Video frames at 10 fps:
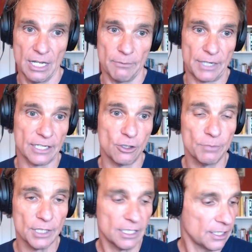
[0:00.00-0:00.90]
But I
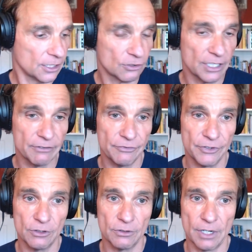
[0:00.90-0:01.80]
completely agree with
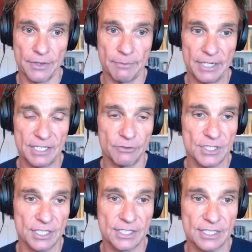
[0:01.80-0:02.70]
you. The metaverse
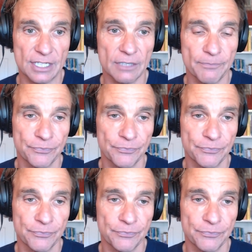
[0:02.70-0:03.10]
is still